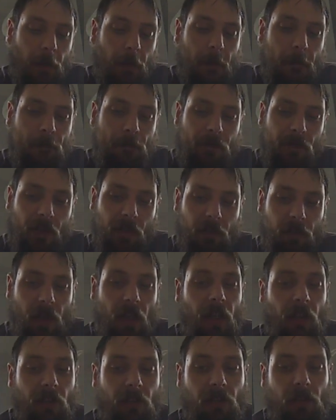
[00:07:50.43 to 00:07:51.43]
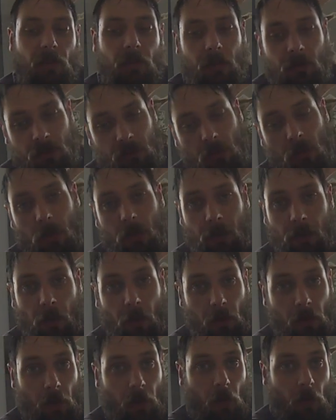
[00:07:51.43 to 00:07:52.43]
So it has the shorter nozzle on
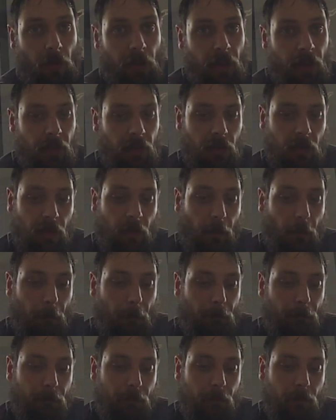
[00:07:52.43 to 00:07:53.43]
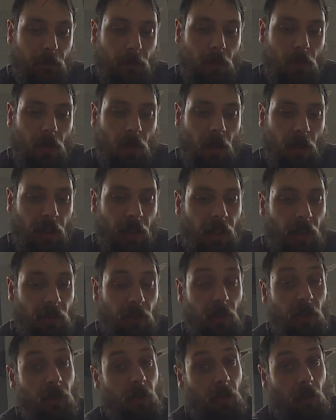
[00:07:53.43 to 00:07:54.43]
it, and it has the
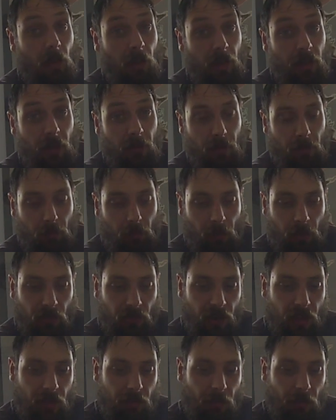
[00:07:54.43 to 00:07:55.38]
slightly different receiver.